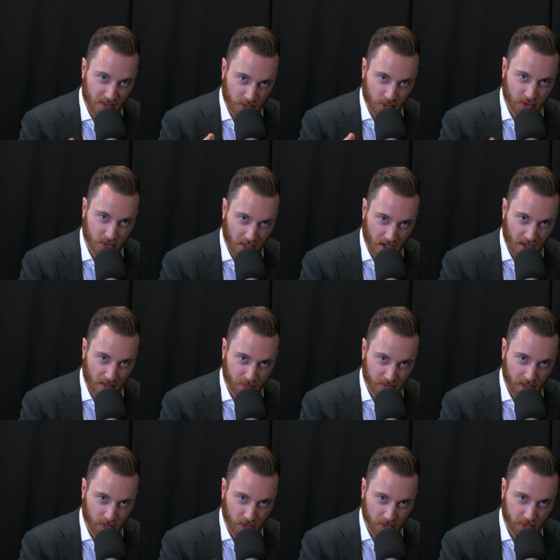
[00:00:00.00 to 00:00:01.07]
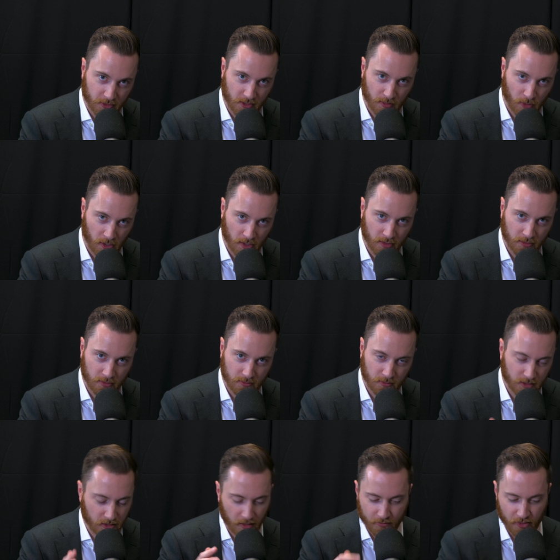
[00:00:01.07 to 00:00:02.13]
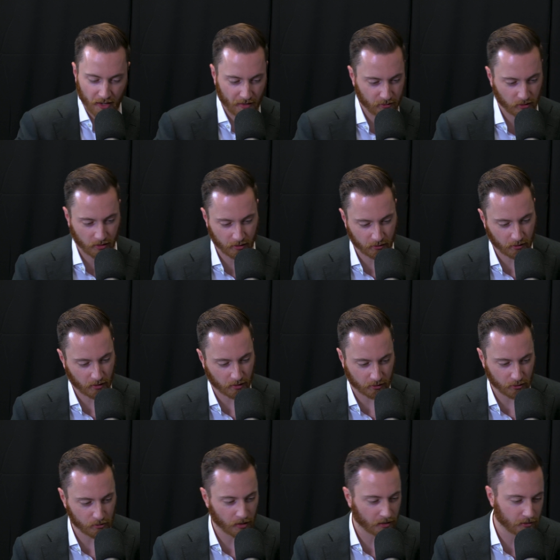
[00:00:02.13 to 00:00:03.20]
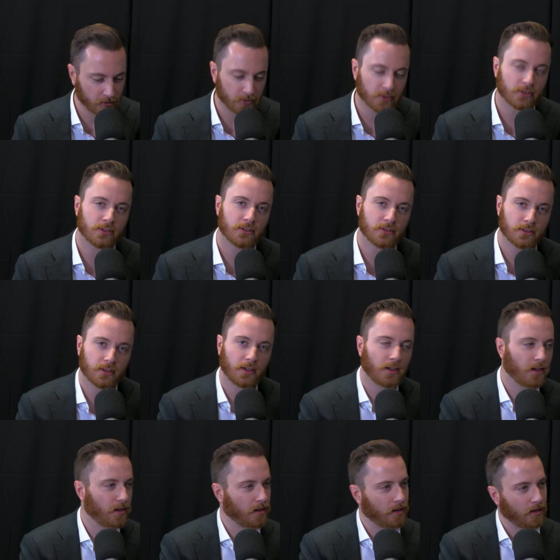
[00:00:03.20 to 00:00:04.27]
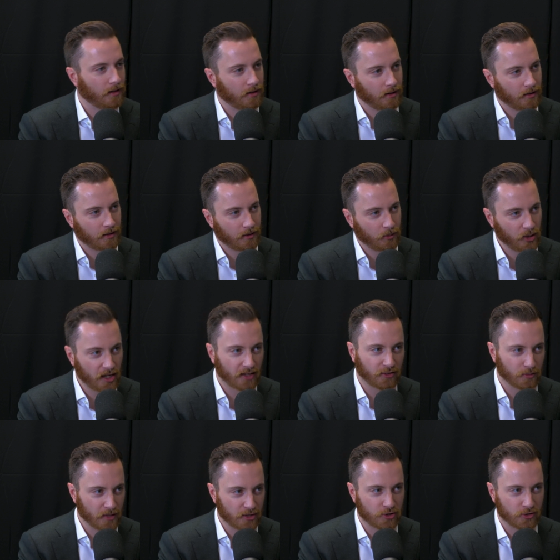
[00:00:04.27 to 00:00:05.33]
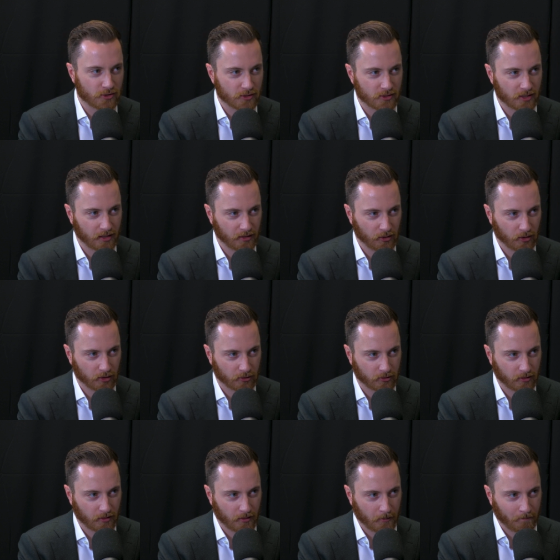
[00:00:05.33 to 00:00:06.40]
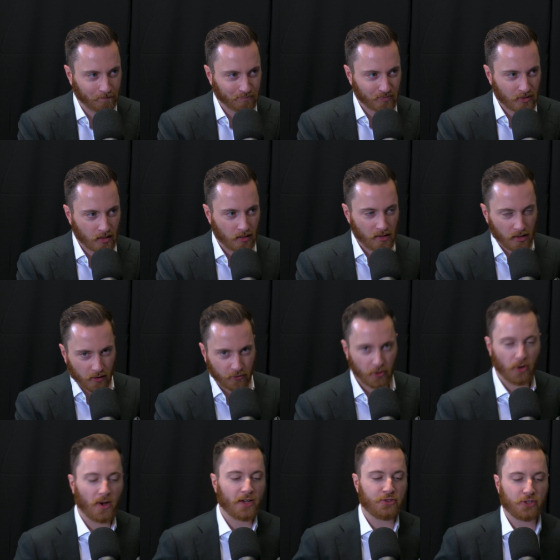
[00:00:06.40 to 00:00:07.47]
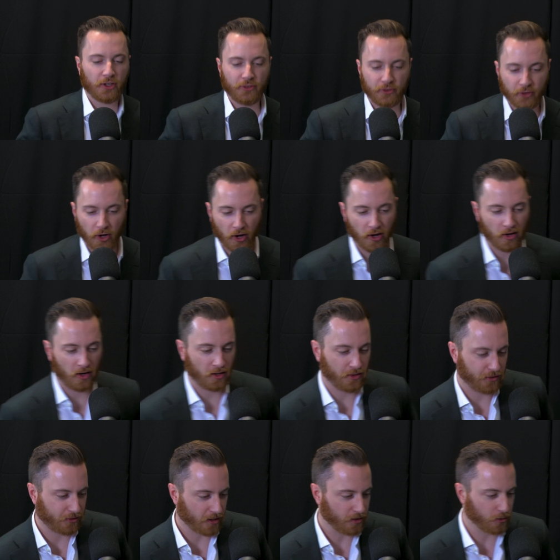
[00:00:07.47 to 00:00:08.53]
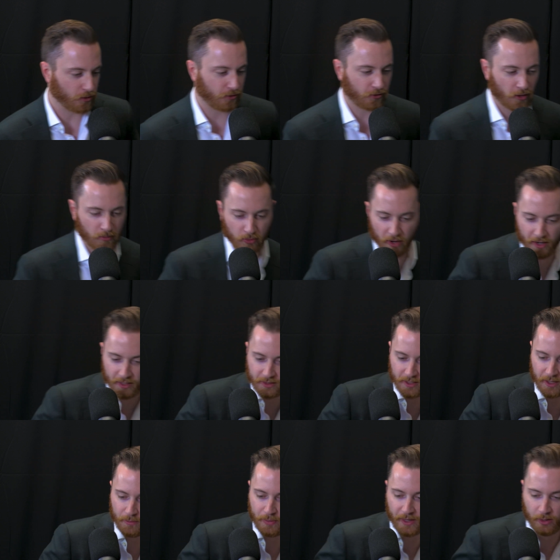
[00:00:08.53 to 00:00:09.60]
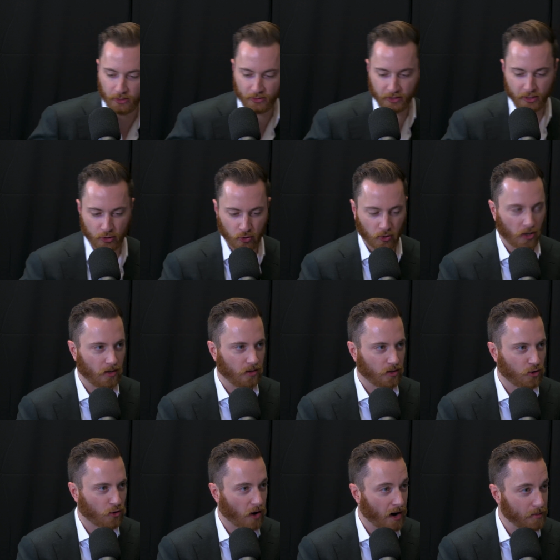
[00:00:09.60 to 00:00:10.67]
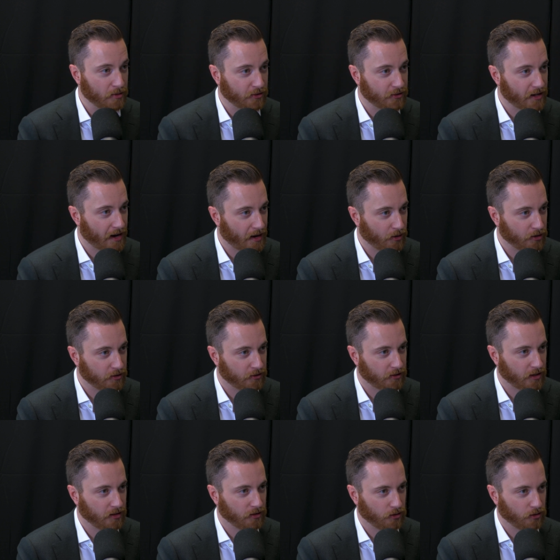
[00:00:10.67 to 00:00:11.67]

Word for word: Louis cop that wants to come on, we'd love to have you on and talk to you about these issues. Please. We got some issues in St. Louis. We do. So I just saw on the St. Louis subreddit that apparently crime is down in St.